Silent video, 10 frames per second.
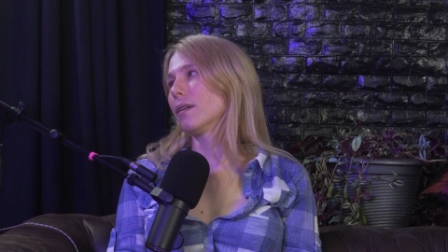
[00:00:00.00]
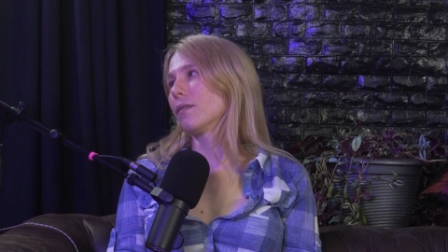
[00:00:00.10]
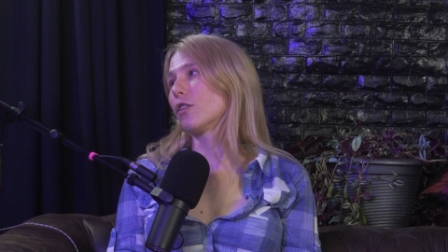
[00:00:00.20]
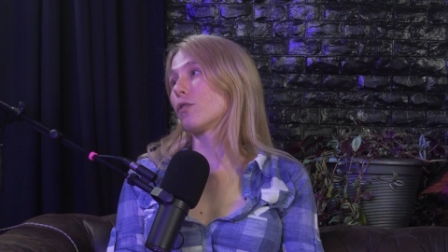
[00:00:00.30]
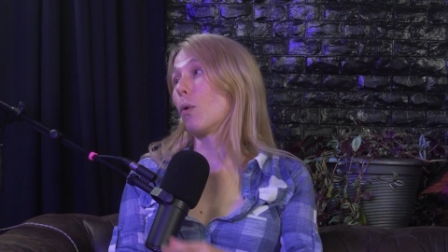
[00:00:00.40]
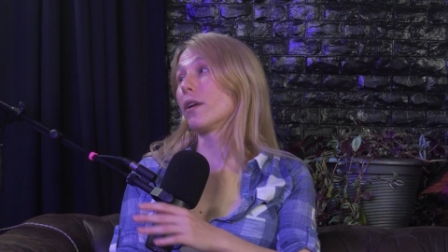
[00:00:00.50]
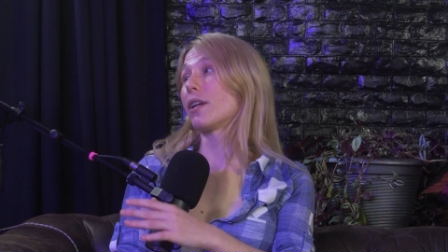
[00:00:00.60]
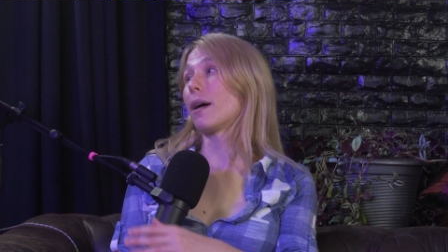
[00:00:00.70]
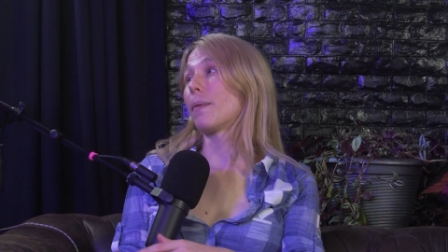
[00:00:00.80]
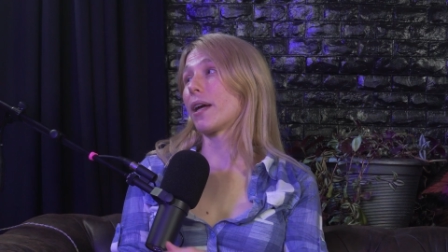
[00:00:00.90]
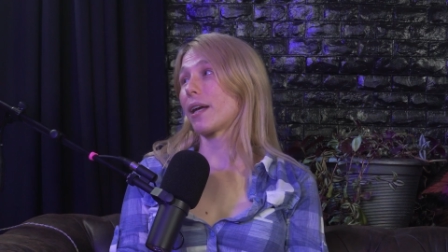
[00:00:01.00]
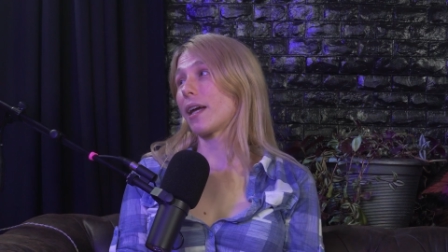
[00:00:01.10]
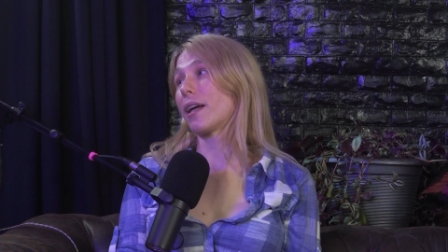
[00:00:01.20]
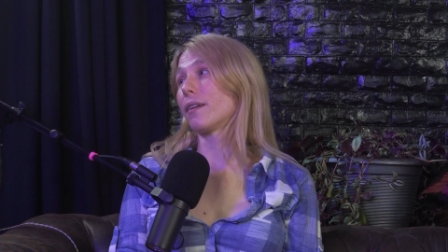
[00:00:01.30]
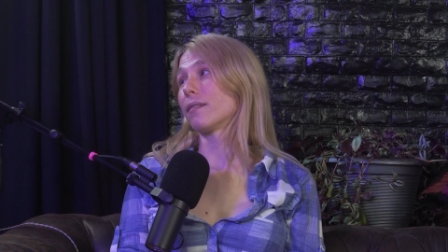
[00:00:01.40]
There's one time I
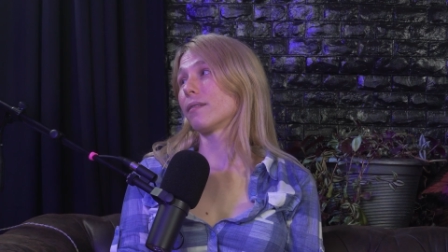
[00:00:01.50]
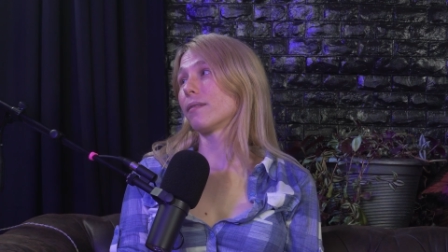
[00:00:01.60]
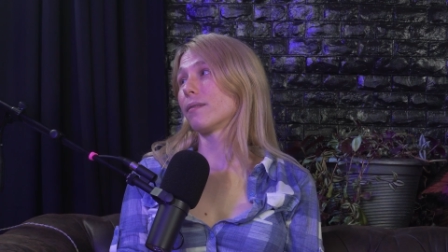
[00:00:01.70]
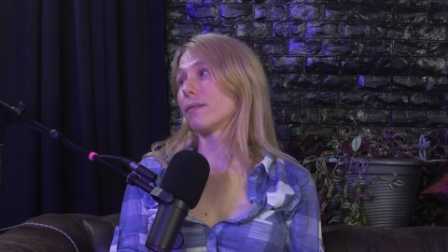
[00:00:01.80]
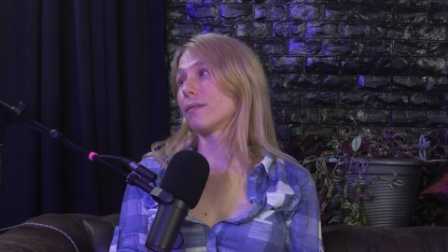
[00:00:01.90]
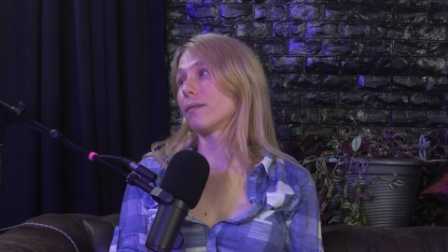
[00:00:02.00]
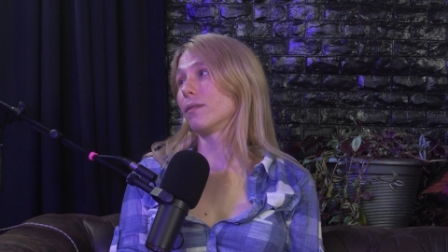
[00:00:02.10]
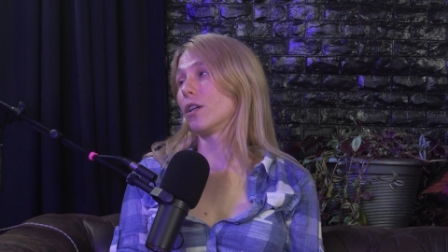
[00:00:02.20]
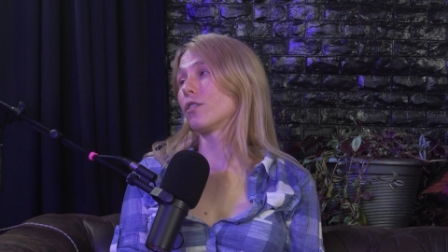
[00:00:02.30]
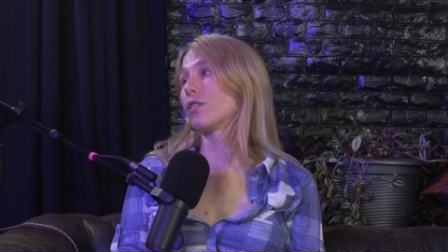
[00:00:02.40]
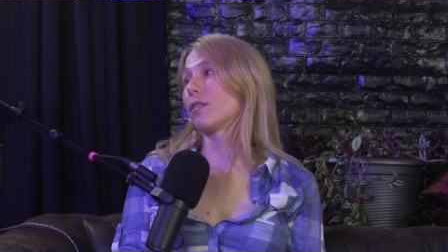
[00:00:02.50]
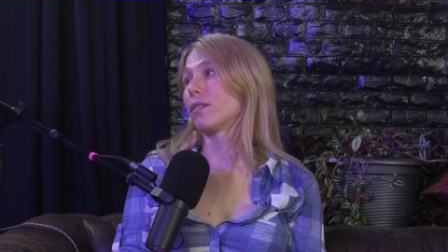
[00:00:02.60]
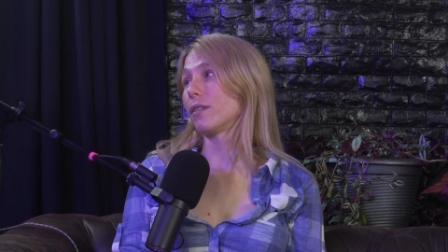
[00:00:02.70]
ate lunch in